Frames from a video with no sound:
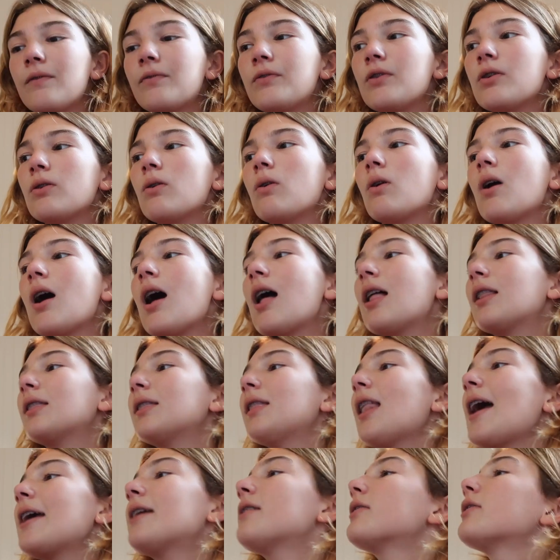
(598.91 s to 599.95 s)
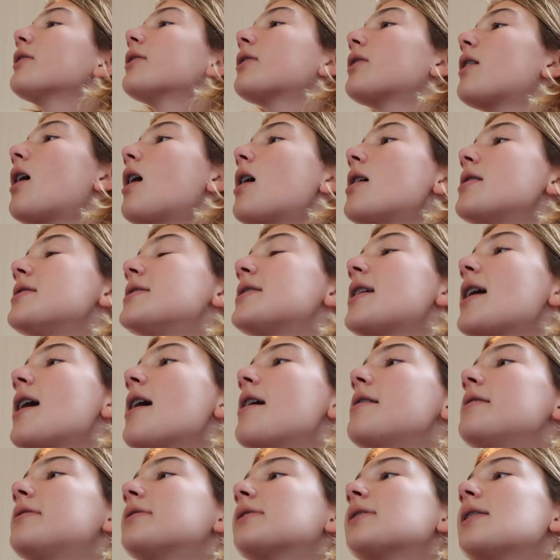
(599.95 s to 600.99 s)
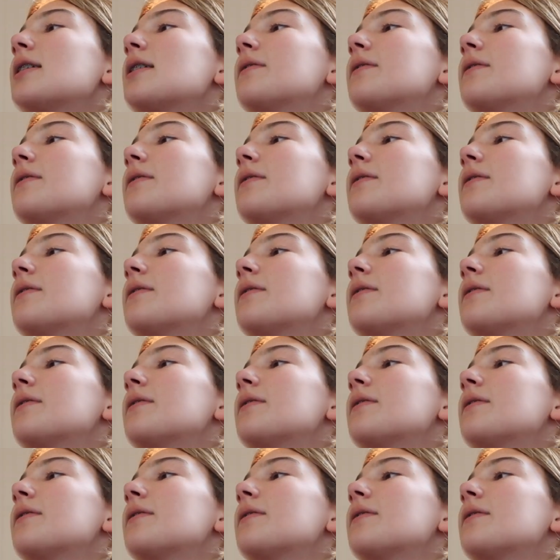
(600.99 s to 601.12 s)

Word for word: If you like their content,